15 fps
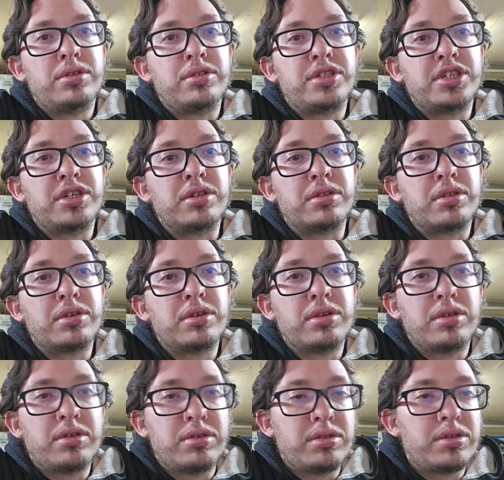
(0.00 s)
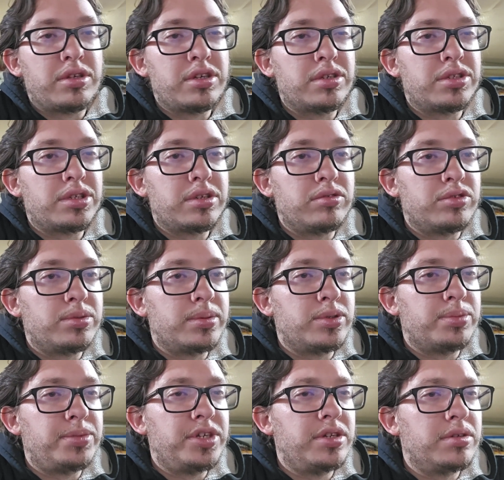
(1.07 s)
10th. I think I said it was supposed
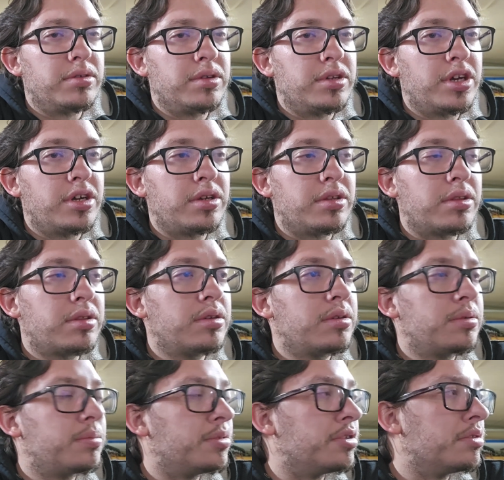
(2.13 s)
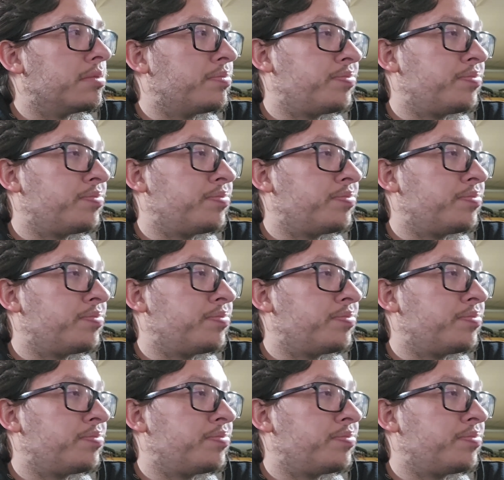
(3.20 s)
to be here the 9th, but